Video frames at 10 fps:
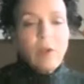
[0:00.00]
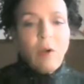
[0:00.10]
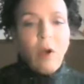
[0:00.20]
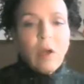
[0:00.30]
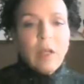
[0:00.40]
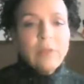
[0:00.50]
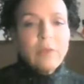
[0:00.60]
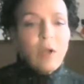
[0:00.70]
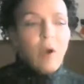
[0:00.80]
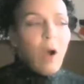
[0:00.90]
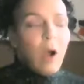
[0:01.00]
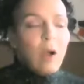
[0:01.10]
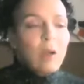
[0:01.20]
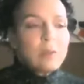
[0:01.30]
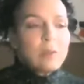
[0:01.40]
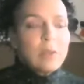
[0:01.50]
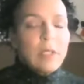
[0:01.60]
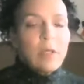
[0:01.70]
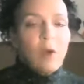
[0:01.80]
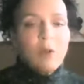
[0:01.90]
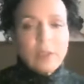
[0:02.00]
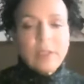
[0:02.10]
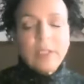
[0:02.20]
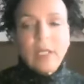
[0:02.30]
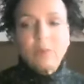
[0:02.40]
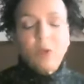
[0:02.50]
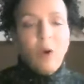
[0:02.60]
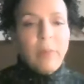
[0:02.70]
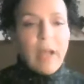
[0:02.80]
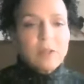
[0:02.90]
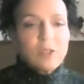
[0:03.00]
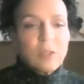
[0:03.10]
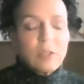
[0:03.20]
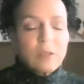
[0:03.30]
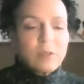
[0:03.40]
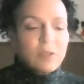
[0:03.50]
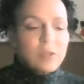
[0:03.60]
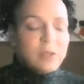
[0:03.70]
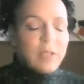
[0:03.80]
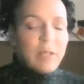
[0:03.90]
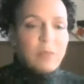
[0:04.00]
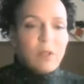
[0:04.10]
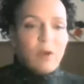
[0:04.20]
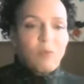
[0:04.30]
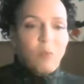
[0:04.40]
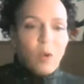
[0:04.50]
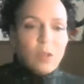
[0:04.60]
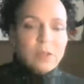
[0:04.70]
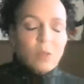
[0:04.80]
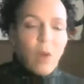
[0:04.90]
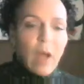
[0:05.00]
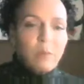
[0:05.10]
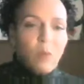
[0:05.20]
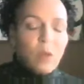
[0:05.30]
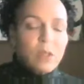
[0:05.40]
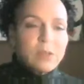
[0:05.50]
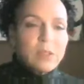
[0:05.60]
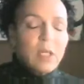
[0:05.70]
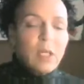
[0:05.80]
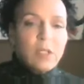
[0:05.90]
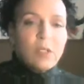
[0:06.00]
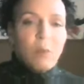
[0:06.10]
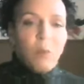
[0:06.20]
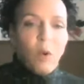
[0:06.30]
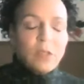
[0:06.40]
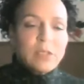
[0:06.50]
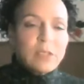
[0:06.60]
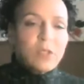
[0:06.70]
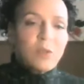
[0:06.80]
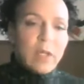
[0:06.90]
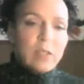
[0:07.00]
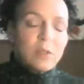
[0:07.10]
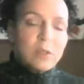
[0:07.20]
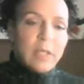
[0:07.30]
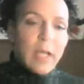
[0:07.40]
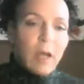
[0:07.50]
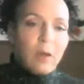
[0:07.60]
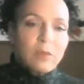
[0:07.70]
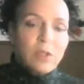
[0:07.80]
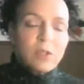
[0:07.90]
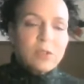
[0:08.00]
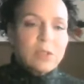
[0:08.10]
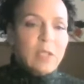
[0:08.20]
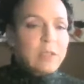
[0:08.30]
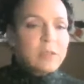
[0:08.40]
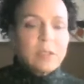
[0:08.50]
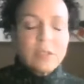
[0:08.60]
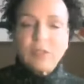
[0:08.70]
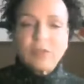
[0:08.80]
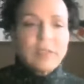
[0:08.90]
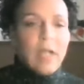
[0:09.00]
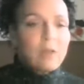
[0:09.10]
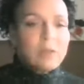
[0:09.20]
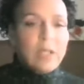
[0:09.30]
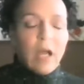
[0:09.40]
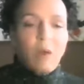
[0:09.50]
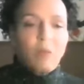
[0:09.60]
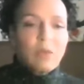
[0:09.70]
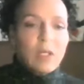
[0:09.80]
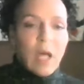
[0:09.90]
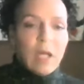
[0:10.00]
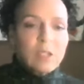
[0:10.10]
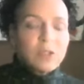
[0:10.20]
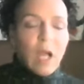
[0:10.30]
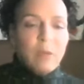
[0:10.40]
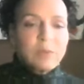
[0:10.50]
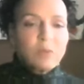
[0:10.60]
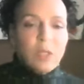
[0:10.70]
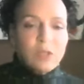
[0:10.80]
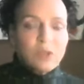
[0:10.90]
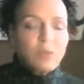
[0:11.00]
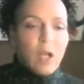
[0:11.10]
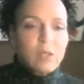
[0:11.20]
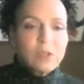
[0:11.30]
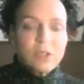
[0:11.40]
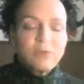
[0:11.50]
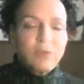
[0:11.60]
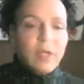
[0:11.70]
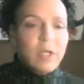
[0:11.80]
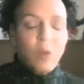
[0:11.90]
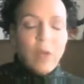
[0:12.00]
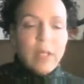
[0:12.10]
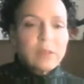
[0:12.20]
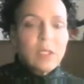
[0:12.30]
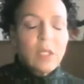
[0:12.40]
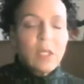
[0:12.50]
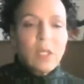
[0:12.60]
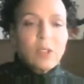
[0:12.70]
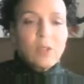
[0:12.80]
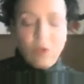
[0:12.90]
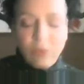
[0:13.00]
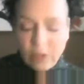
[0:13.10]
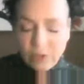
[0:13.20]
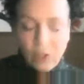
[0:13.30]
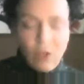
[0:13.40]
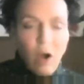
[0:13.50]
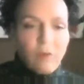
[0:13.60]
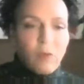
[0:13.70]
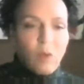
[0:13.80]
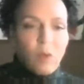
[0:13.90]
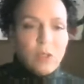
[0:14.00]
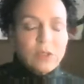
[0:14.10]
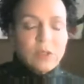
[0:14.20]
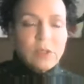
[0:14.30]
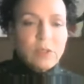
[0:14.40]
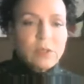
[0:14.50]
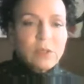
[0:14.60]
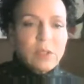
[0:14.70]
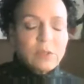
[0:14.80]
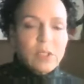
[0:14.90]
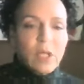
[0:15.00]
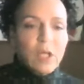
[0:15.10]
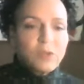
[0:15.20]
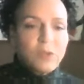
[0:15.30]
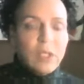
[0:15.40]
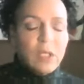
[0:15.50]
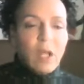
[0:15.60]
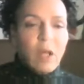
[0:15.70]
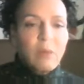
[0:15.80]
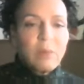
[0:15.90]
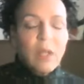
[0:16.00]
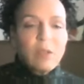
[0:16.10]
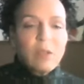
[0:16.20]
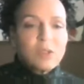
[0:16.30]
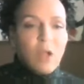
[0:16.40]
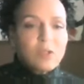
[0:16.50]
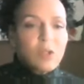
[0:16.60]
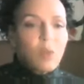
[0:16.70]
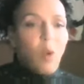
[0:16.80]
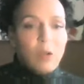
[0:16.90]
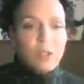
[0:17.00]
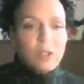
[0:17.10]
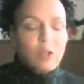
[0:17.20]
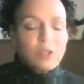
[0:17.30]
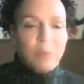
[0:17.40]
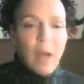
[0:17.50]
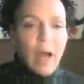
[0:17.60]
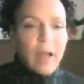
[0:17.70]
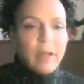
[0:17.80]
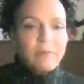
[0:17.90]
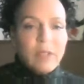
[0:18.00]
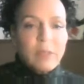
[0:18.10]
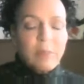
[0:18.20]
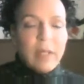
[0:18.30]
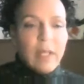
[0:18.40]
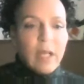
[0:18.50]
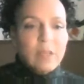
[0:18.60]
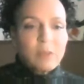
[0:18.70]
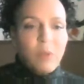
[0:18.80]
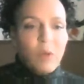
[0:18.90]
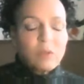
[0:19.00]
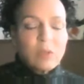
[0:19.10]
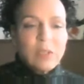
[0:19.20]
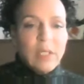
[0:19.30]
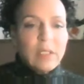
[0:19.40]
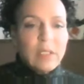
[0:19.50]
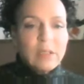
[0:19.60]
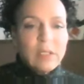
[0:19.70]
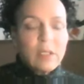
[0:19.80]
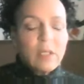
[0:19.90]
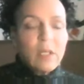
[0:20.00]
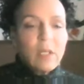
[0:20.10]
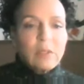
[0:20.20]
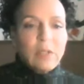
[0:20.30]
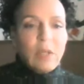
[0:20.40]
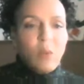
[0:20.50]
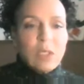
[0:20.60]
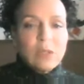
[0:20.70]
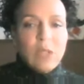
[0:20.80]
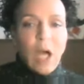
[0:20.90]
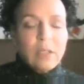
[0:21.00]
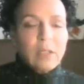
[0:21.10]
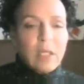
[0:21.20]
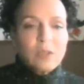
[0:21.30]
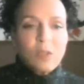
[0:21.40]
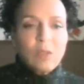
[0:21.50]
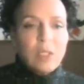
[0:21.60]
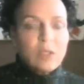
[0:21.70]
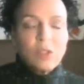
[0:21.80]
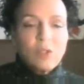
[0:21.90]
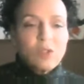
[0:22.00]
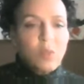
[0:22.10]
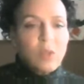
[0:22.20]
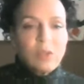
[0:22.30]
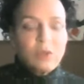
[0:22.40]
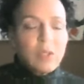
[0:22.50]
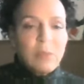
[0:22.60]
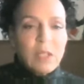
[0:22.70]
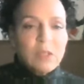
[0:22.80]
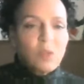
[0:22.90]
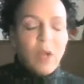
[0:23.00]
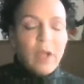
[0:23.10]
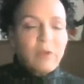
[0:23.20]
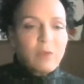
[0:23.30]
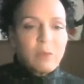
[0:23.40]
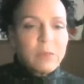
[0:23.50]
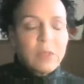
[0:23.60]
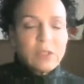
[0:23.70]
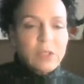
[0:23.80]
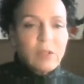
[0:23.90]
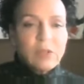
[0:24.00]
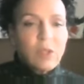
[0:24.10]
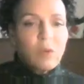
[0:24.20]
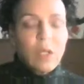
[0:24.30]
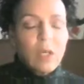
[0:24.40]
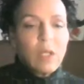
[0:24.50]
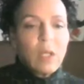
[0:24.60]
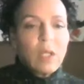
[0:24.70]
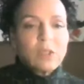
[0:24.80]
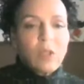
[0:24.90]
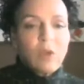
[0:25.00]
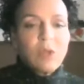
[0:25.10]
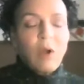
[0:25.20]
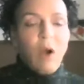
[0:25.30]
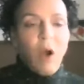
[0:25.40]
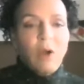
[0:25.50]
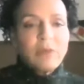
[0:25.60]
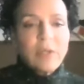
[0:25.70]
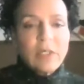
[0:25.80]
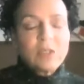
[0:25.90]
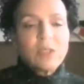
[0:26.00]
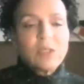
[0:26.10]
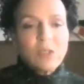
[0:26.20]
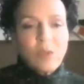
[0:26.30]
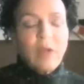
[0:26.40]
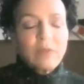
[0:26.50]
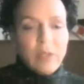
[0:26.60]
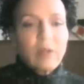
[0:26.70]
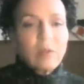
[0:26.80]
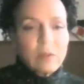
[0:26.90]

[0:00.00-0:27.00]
there are, I know, and again, going back to the statement of Morris and why Morris, Morris is a great little town. There's a downtown with a lot of shops and restaurants. It's very quaint. There's a golf course, there's a country club. There's also water close by if anybody has a boat that they want to dock that's only, 20, 30 minutes away from Saratoga. So there are things to do out there.